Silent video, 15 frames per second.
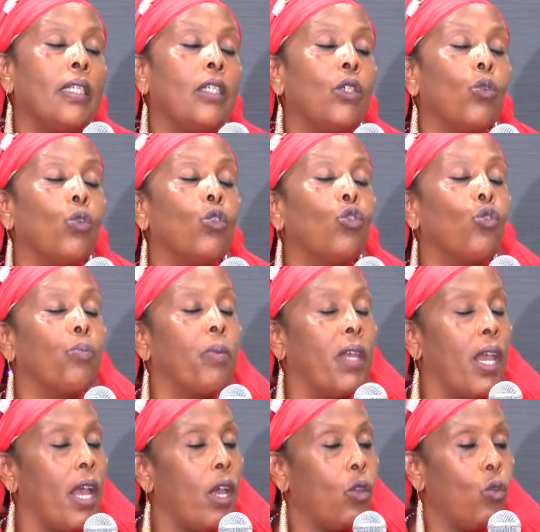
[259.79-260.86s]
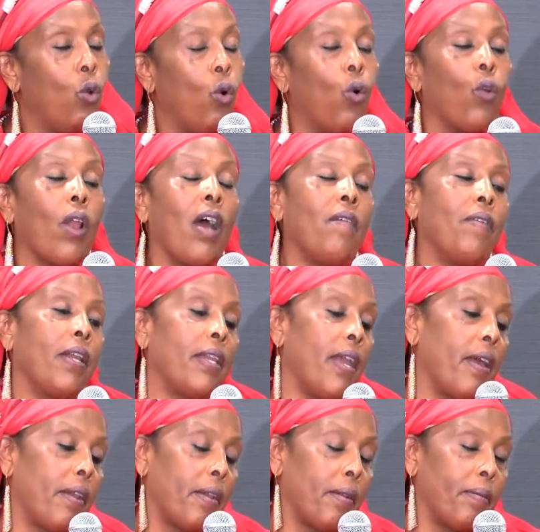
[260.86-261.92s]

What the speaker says: she used to be Edo or Havariar.